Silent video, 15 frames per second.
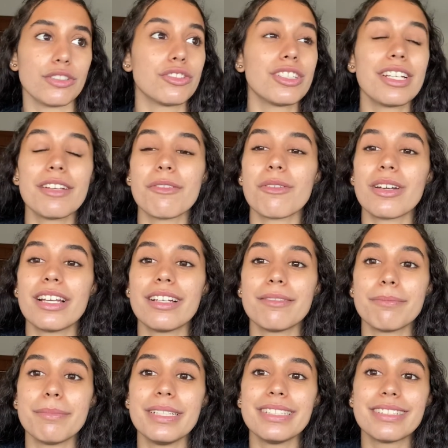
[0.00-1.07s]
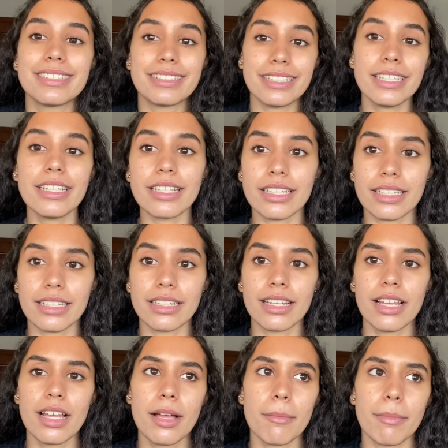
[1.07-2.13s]
You didn't want to be seen
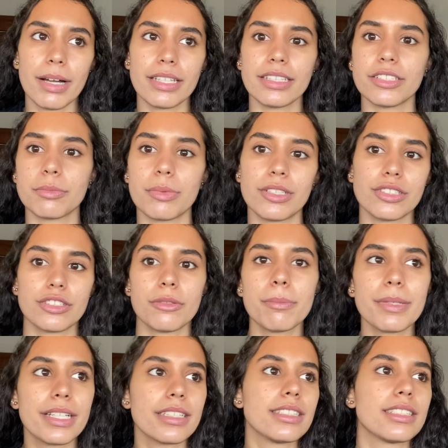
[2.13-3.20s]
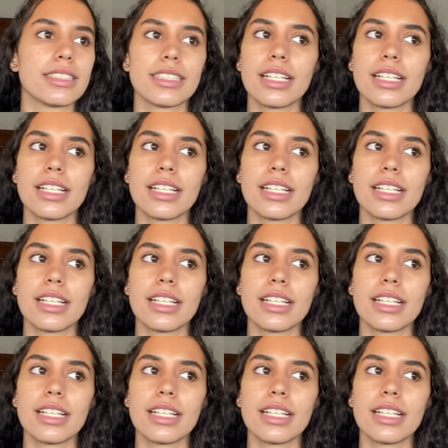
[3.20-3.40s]
by this person, because